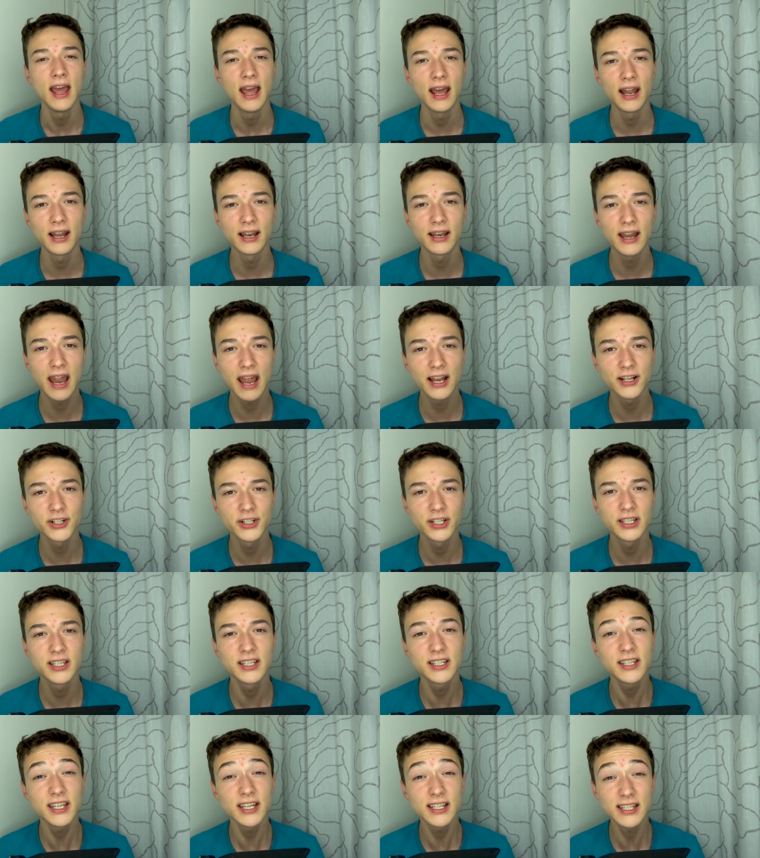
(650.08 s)
and it actually
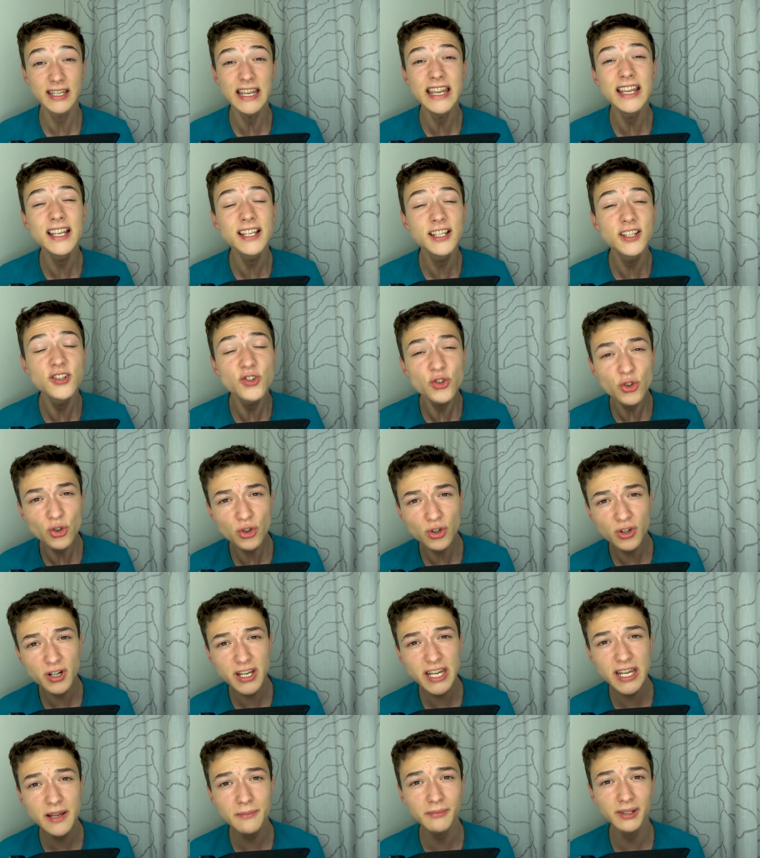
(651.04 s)
sticks
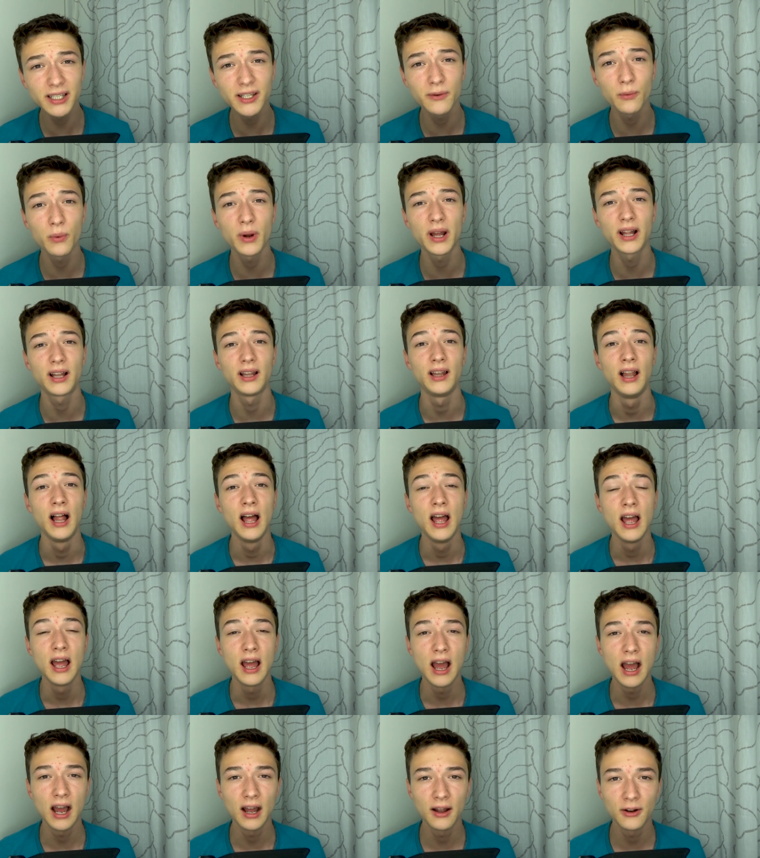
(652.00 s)
extremely well.
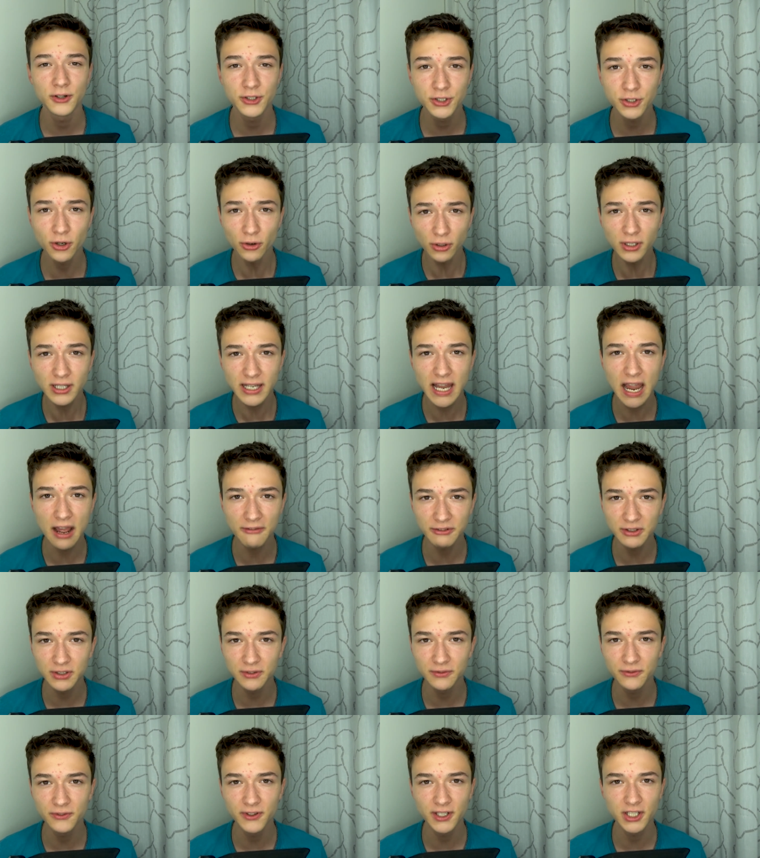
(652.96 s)
Shortly
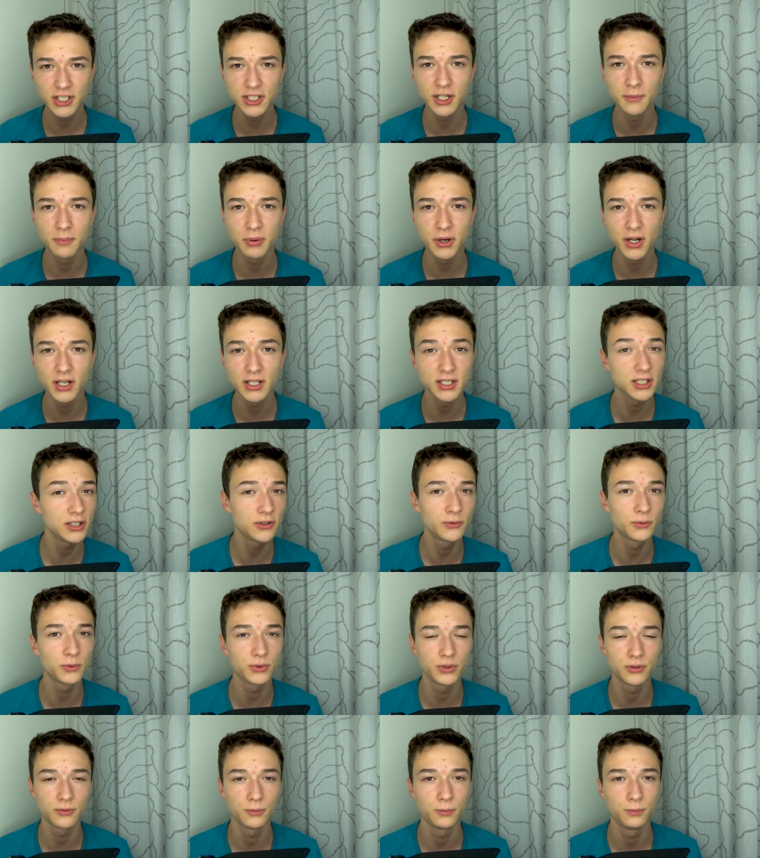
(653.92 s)
after you finish the print,
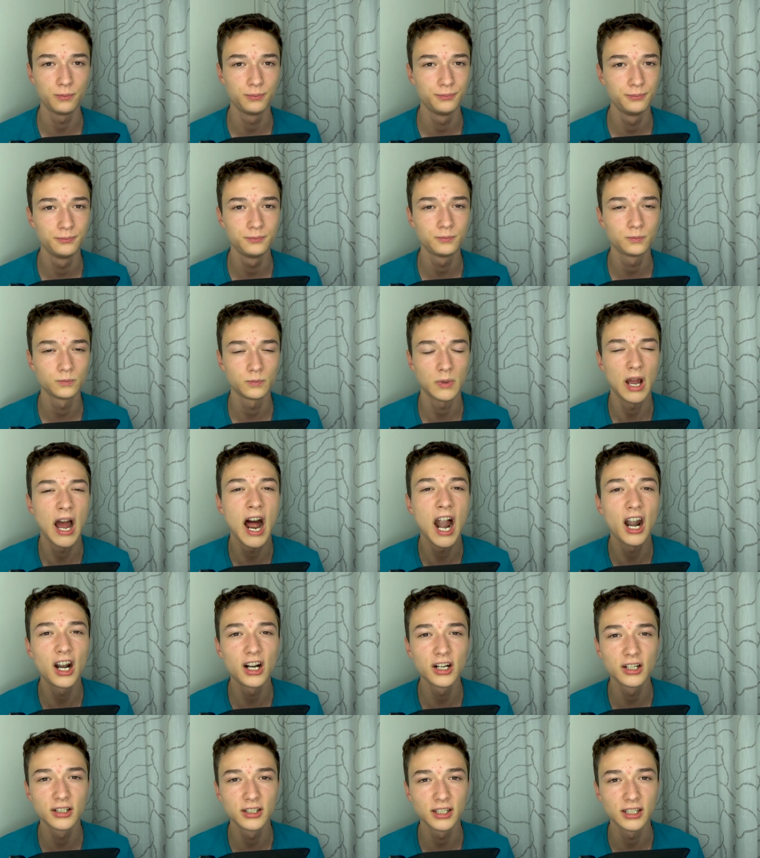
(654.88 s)
you, you
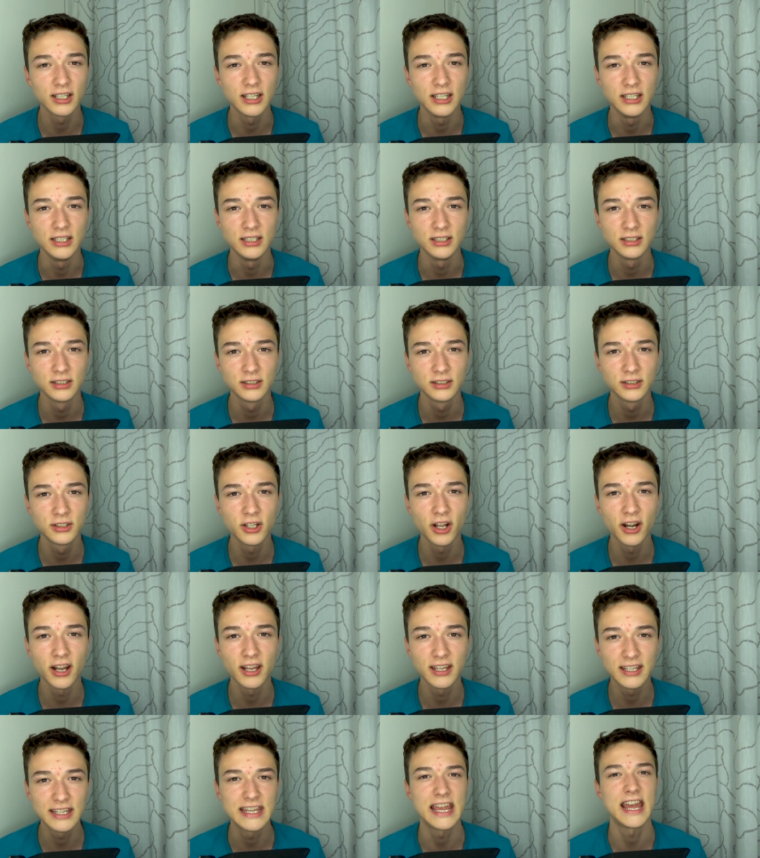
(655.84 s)
hardly
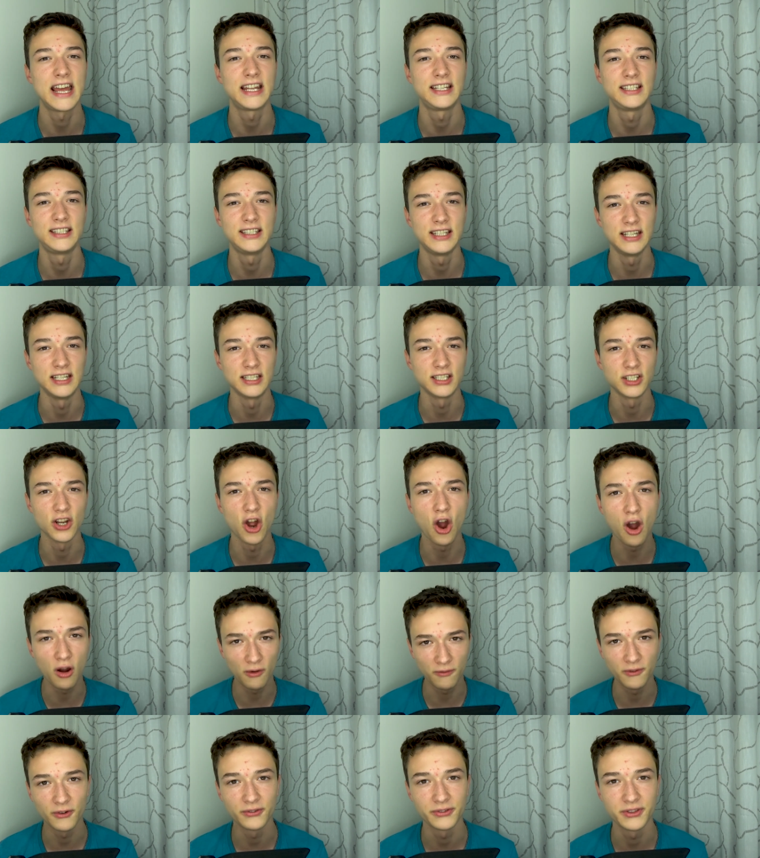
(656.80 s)
gonna get it
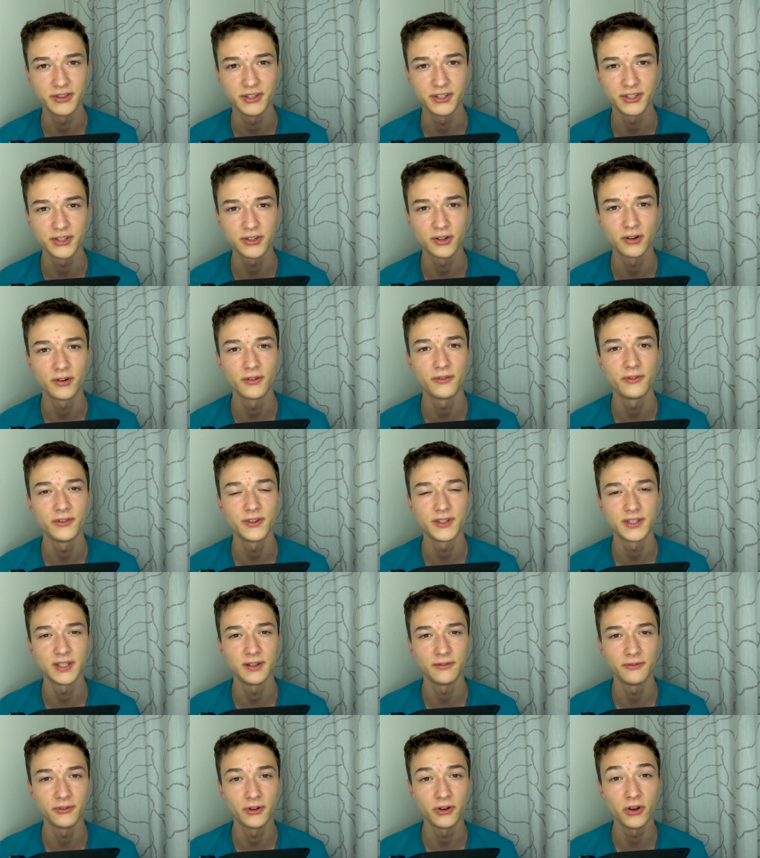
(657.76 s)
off of the
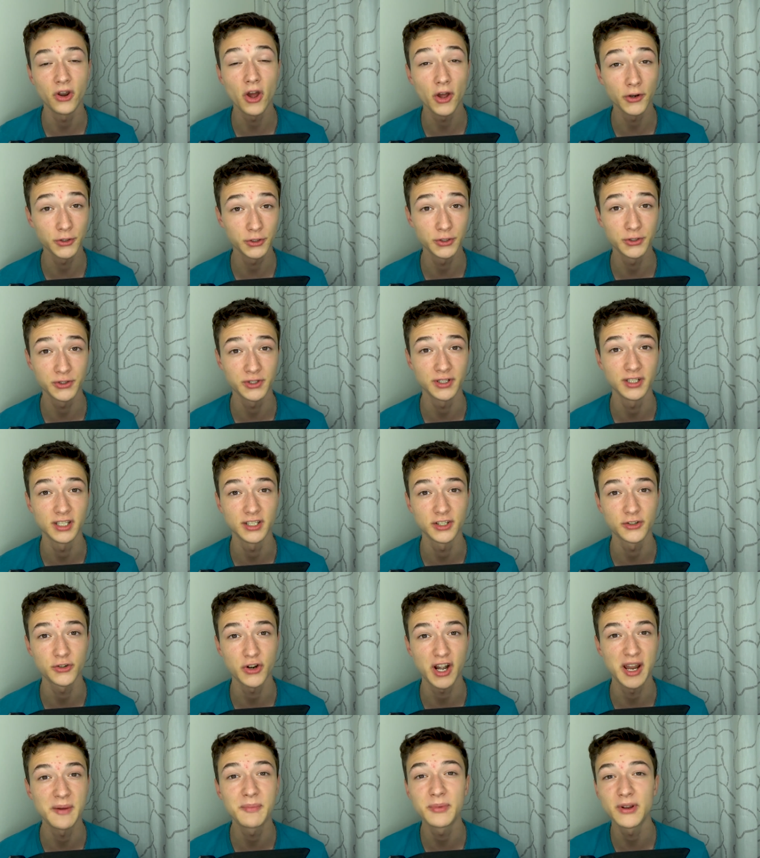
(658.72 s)
surface. If you're not using the
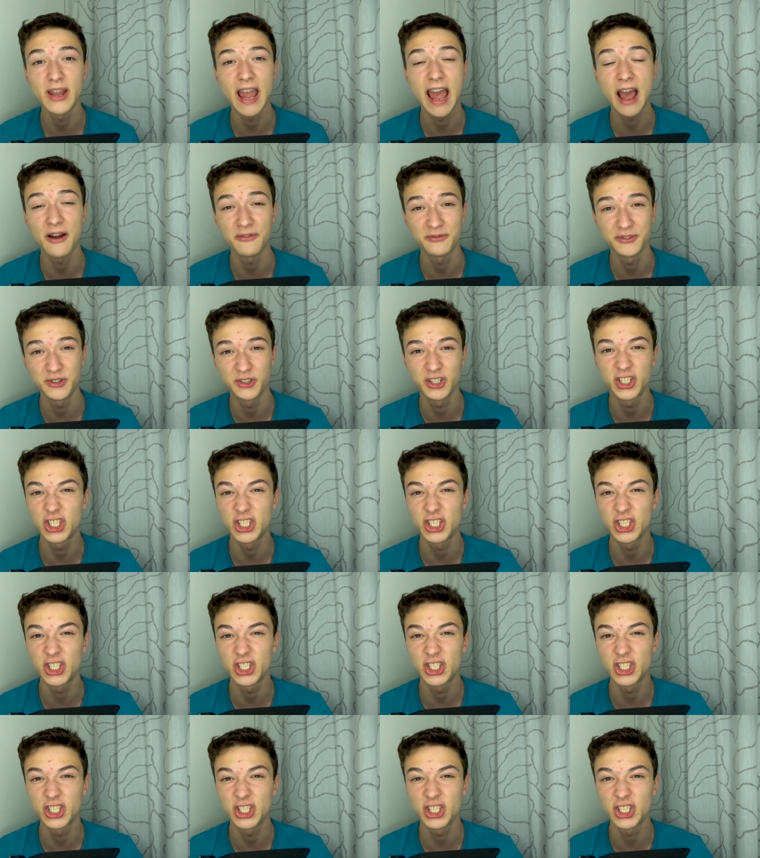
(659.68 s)
scrape, you have to